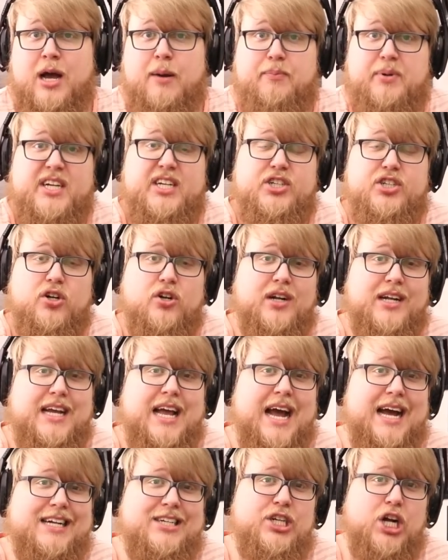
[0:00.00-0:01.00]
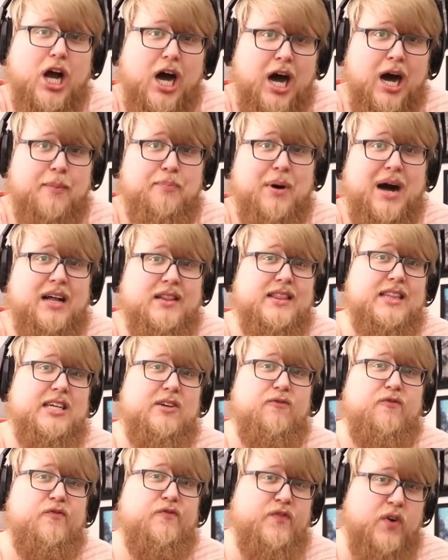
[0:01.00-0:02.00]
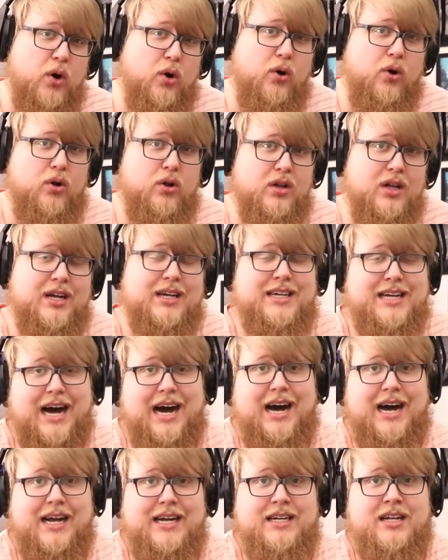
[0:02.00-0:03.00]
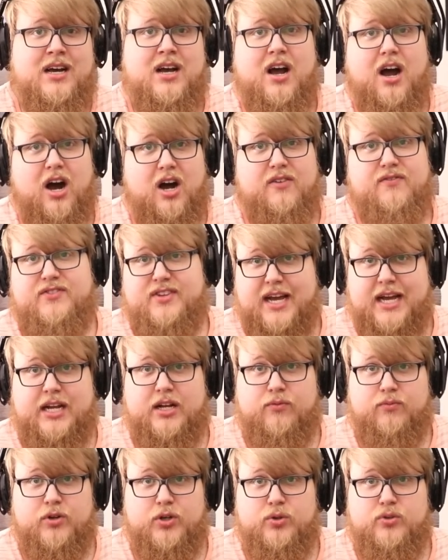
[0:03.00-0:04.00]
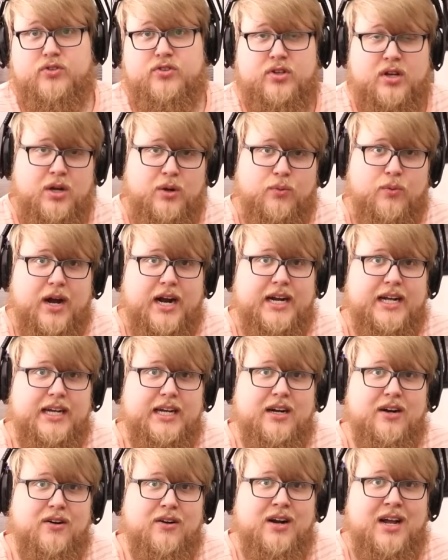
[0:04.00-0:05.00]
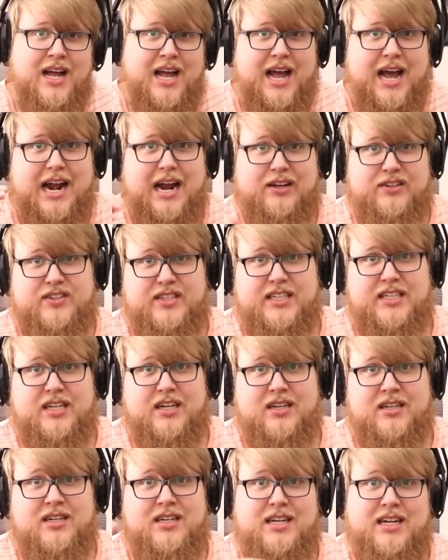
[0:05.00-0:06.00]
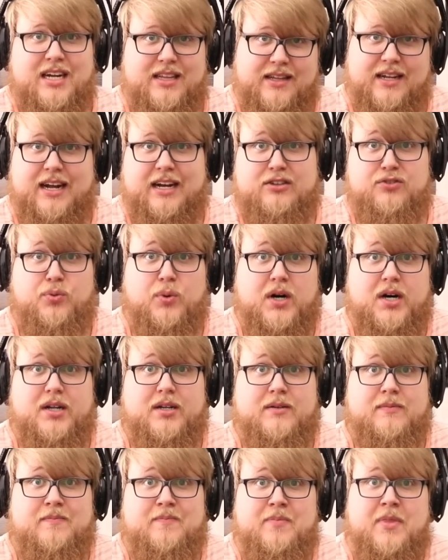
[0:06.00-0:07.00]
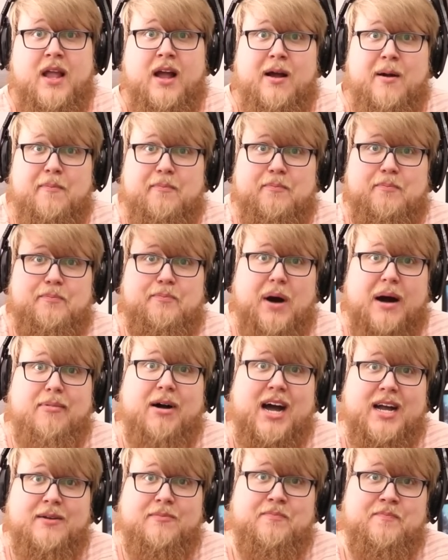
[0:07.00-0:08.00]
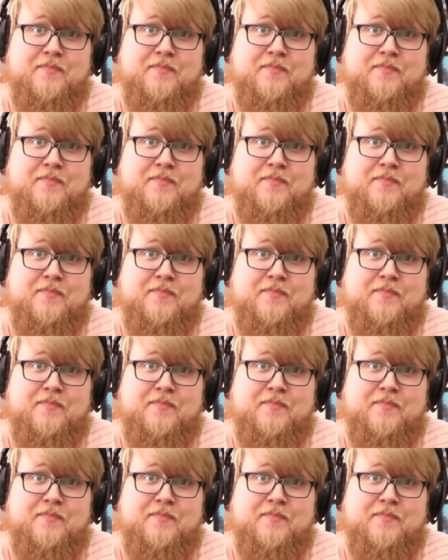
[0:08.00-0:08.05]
Be sure to catch up on the full guide of Taken Roots right here, and I'll see you in the next one. Bye bye.